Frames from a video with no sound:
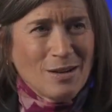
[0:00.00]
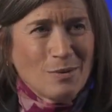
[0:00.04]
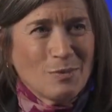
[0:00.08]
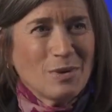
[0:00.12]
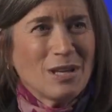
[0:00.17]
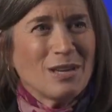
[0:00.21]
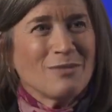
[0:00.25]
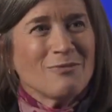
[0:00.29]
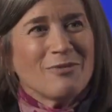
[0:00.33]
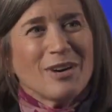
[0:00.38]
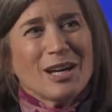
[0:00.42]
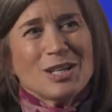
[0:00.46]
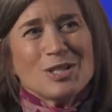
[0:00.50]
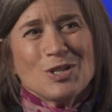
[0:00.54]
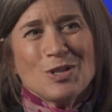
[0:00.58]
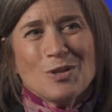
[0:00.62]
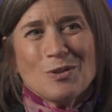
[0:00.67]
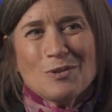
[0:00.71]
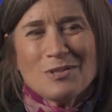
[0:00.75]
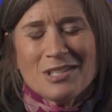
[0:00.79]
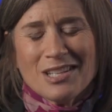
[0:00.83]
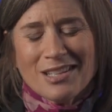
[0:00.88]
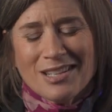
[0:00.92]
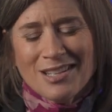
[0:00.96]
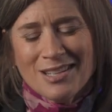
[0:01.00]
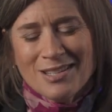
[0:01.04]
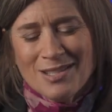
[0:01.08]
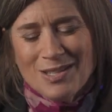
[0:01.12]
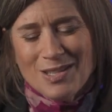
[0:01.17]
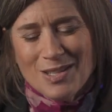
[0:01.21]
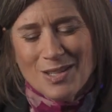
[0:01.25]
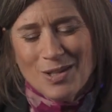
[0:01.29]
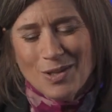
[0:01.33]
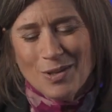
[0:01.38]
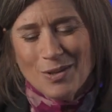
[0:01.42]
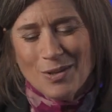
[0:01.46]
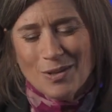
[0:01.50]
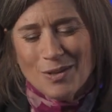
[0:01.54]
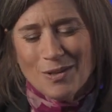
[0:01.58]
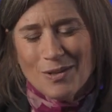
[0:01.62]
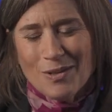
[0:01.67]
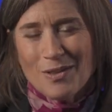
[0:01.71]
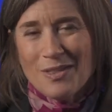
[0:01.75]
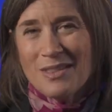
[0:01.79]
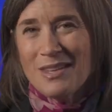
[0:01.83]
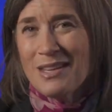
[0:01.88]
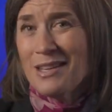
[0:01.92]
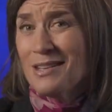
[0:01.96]
We invite you to
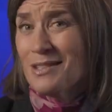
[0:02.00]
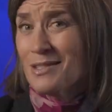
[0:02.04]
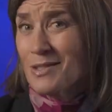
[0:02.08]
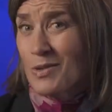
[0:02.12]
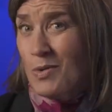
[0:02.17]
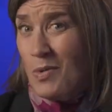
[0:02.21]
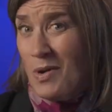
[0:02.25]
consider these